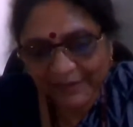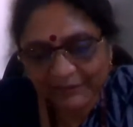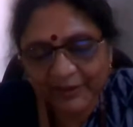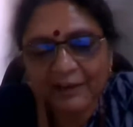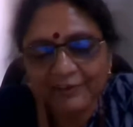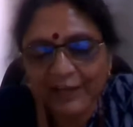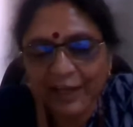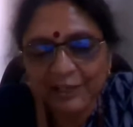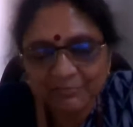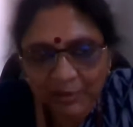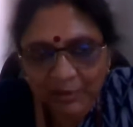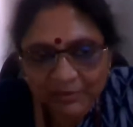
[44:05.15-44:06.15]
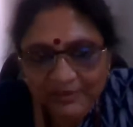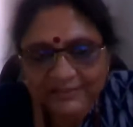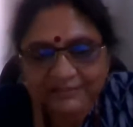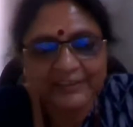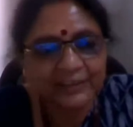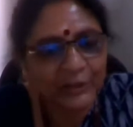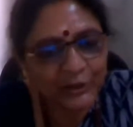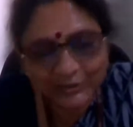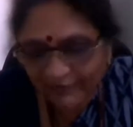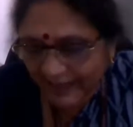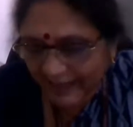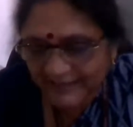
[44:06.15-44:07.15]
We have a large populace, lots
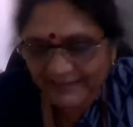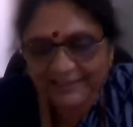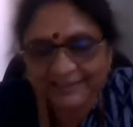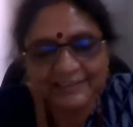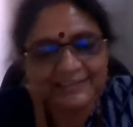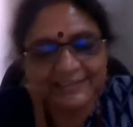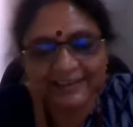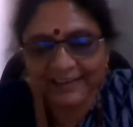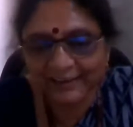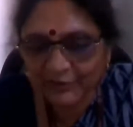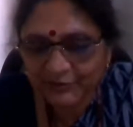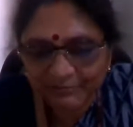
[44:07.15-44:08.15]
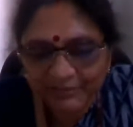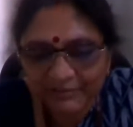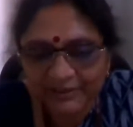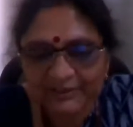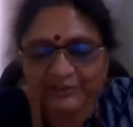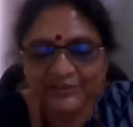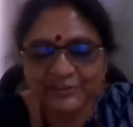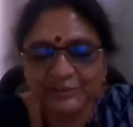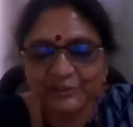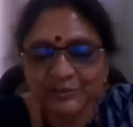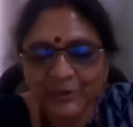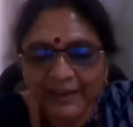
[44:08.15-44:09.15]
of youngsters, uh, lots of people interested
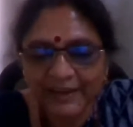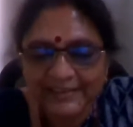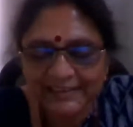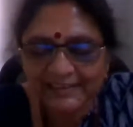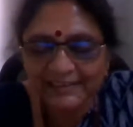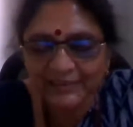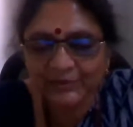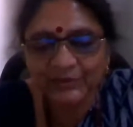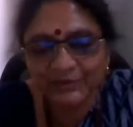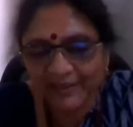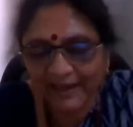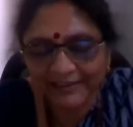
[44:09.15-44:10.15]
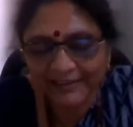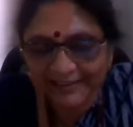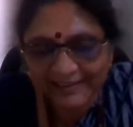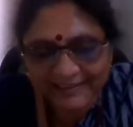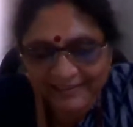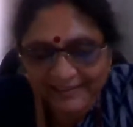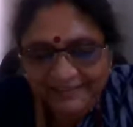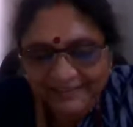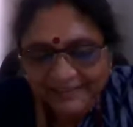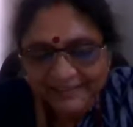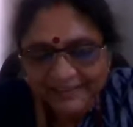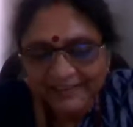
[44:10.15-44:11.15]
to do IT. So I think it's a
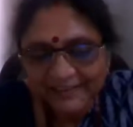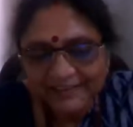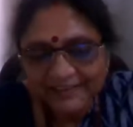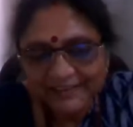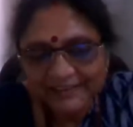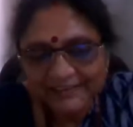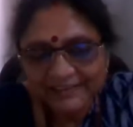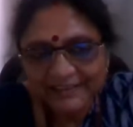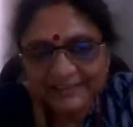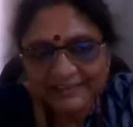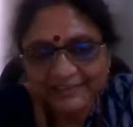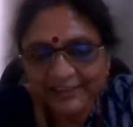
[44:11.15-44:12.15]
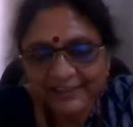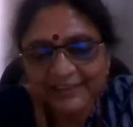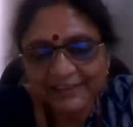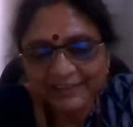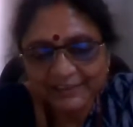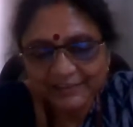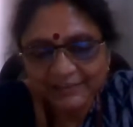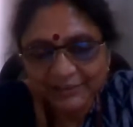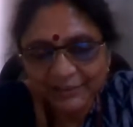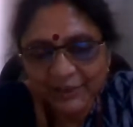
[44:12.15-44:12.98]
it's really I think